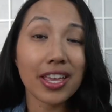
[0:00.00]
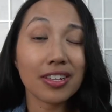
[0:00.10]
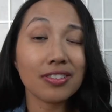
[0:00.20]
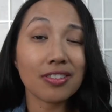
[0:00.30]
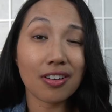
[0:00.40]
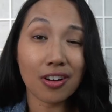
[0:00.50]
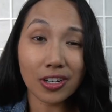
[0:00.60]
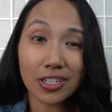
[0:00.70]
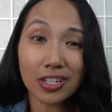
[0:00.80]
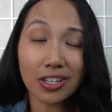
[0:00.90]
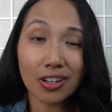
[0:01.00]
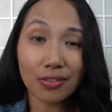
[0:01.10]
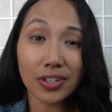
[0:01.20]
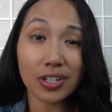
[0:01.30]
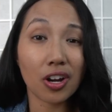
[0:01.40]
And the hardening
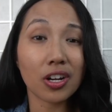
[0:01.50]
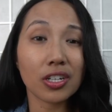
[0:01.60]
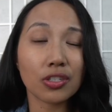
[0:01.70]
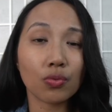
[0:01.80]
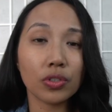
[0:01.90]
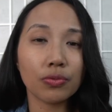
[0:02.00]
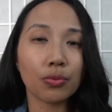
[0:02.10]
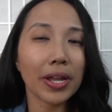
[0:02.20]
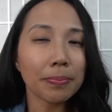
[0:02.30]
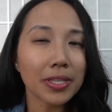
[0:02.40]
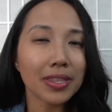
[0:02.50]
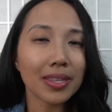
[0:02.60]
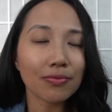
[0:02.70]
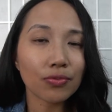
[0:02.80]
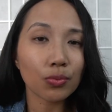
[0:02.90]
of their hearts would ripen
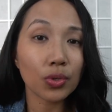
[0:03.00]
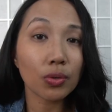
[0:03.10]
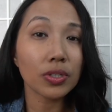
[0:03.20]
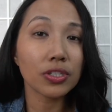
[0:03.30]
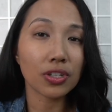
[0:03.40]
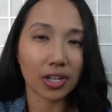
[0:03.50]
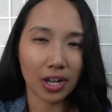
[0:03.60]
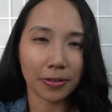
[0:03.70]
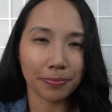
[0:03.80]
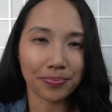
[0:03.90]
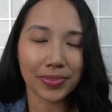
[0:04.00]
them for what was to come.